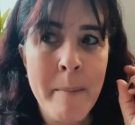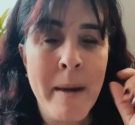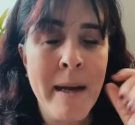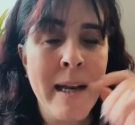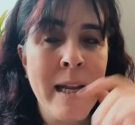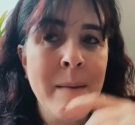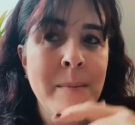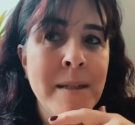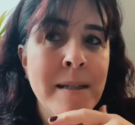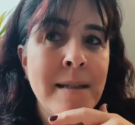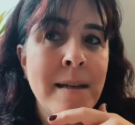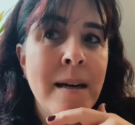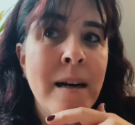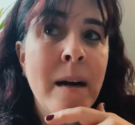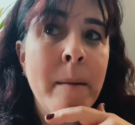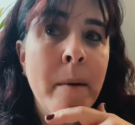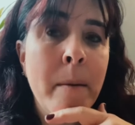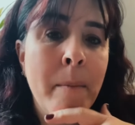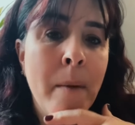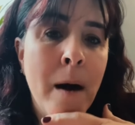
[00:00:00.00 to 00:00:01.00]
My name is
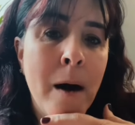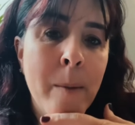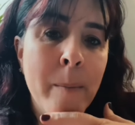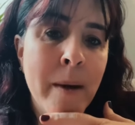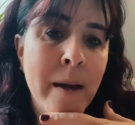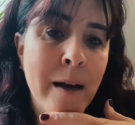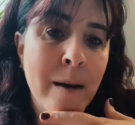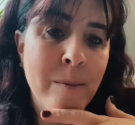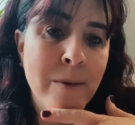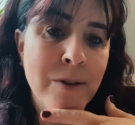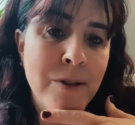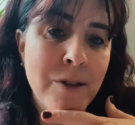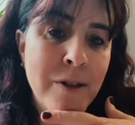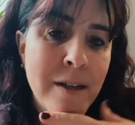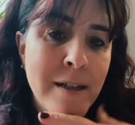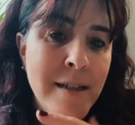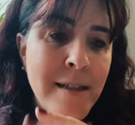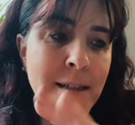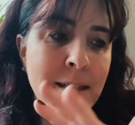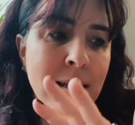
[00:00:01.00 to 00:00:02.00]
Sarah. I'm a mom and I'm an
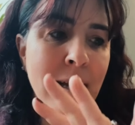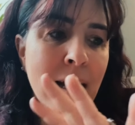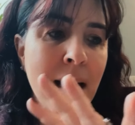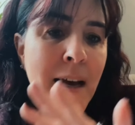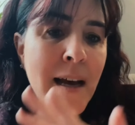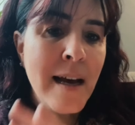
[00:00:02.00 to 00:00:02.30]
astrologist.